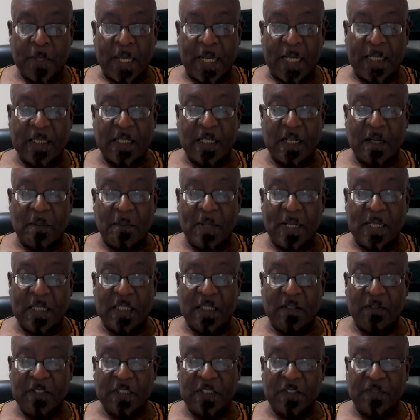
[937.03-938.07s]
and the
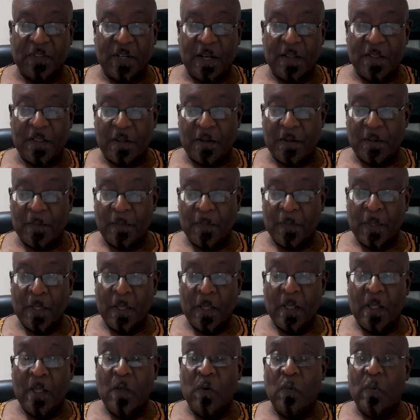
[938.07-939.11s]
command of his father
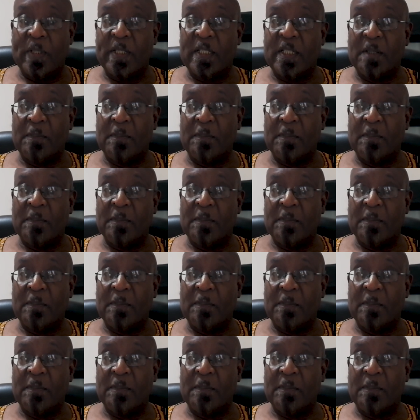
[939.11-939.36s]
when